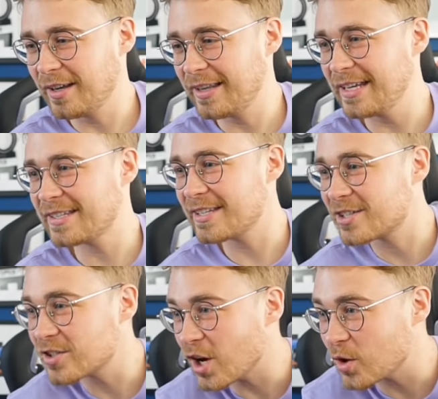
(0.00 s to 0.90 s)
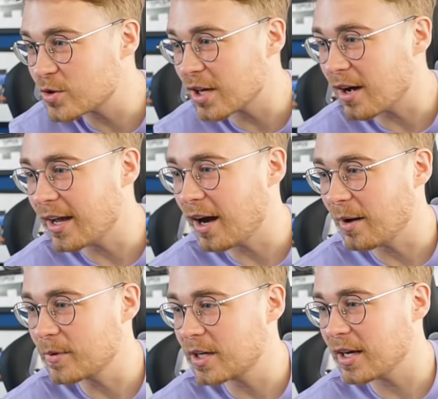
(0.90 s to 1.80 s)
This is so tight.
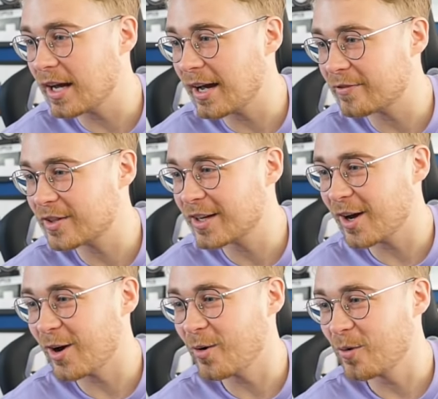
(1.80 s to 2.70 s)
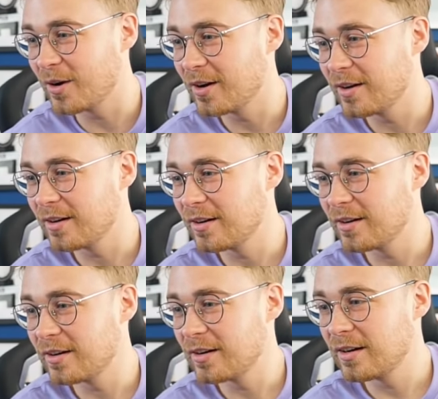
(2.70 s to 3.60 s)
I'm going to have to go
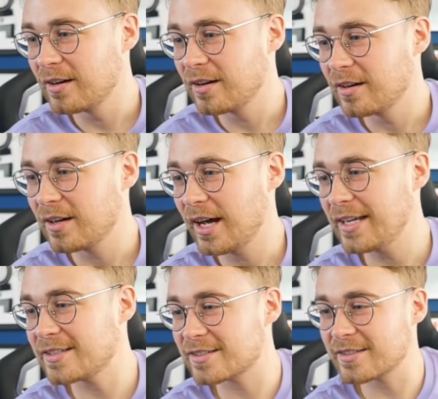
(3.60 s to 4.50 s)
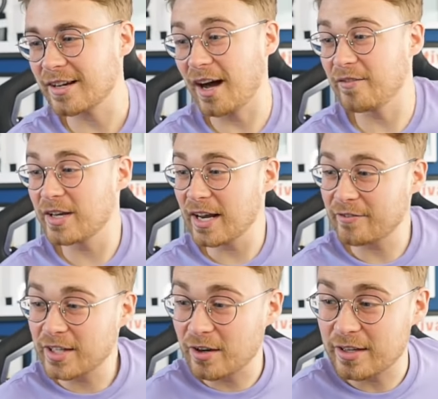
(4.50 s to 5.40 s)

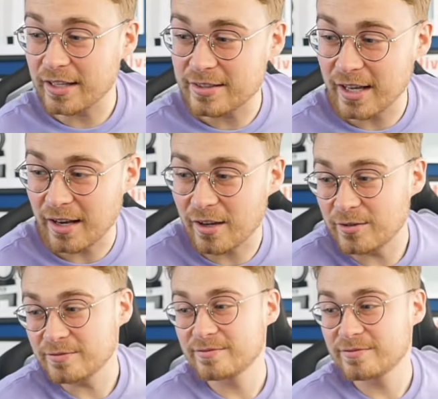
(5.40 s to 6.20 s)
Cancelo.